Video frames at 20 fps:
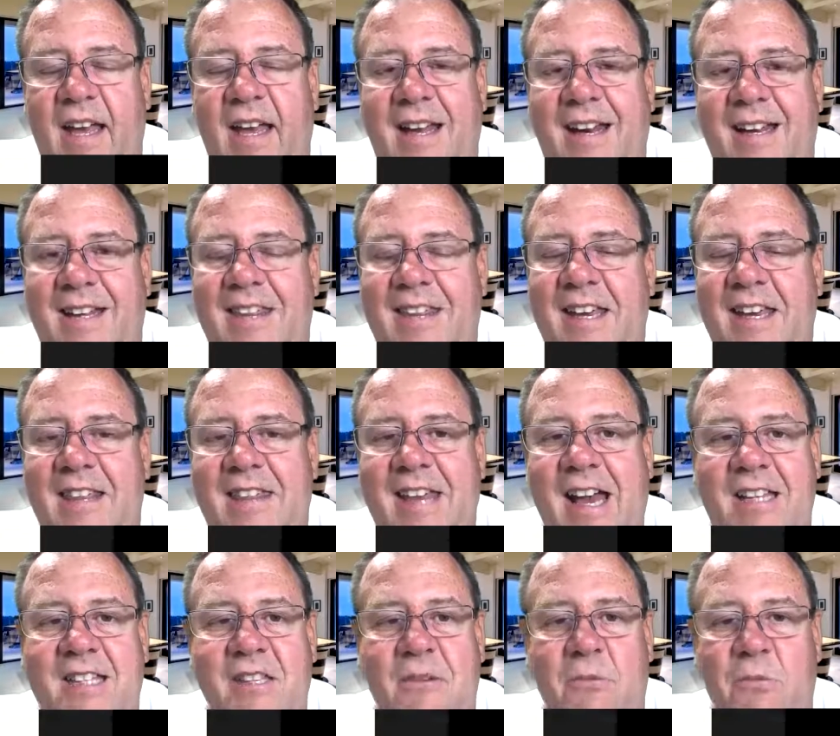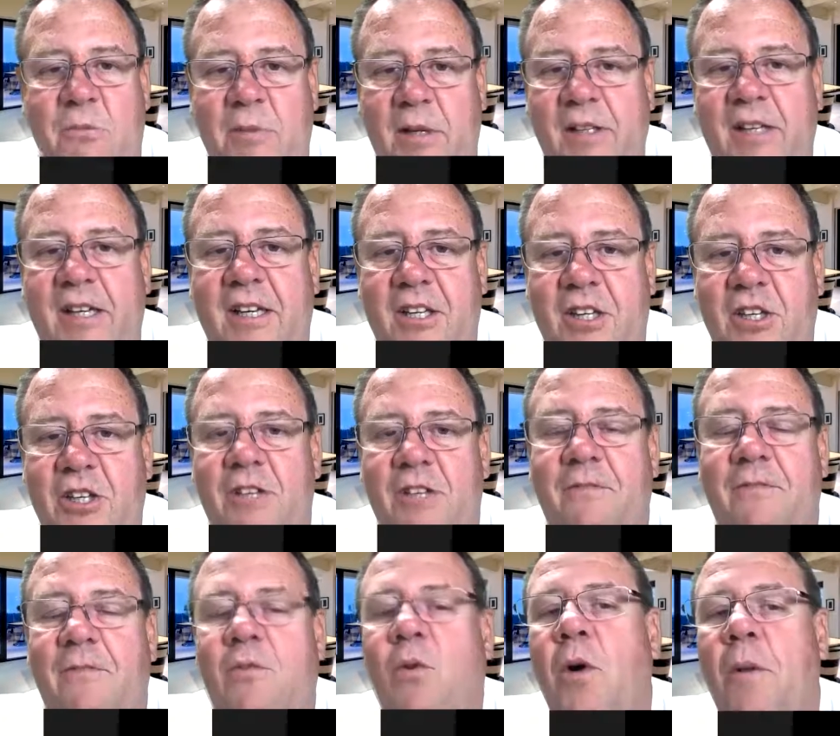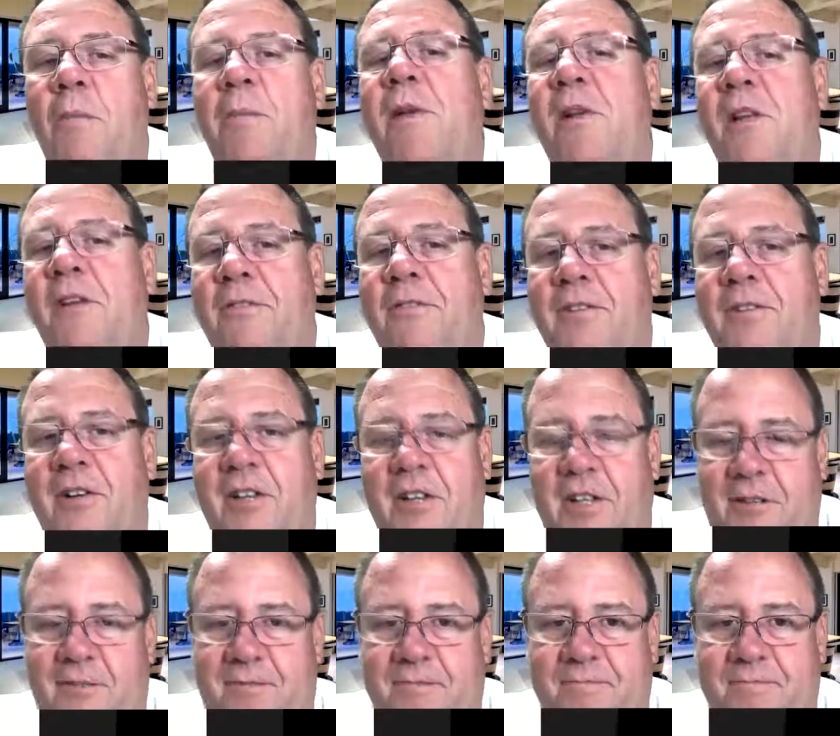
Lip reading: And I think that's a really good formula for you.